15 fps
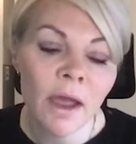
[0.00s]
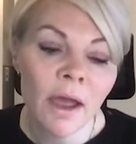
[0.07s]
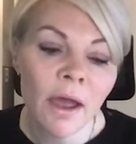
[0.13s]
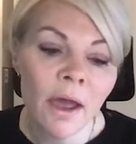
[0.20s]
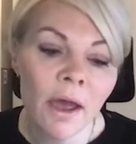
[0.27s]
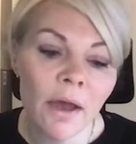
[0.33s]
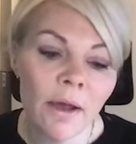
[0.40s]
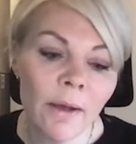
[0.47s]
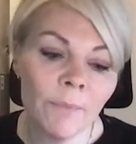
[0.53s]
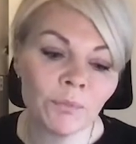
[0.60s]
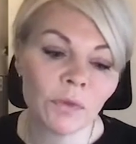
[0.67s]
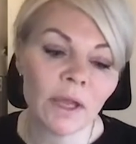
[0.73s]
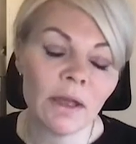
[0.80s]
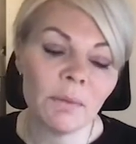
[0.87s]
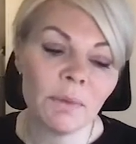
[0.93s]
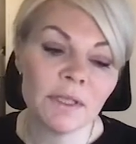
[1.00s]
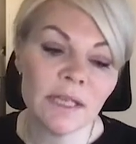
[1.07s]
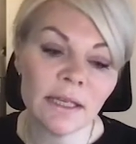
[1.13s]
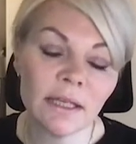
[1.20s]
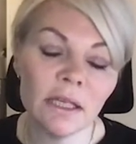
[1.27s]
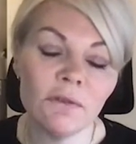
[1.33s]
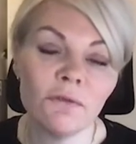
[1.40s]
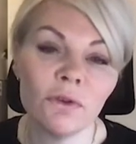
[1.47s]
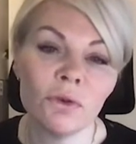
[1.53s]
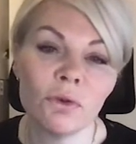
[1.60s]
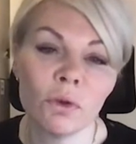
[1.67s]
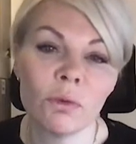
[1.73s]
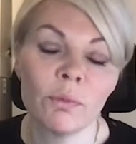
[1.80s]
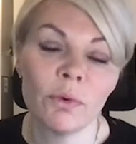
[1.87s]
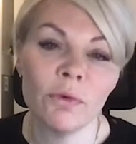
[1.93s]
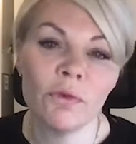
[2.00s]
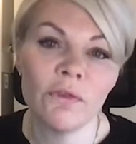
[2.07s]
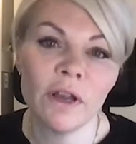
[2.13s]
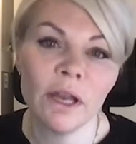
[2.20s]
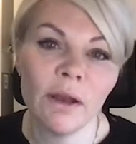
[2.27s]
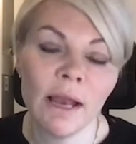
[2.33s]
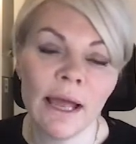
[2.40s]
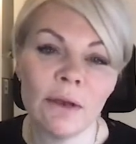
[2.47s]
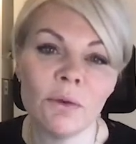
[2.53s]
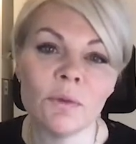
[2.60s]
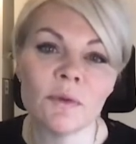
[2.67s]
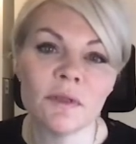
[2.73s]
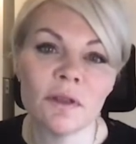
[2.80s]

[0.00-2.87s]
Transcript: particularly for non-portfolio landlords,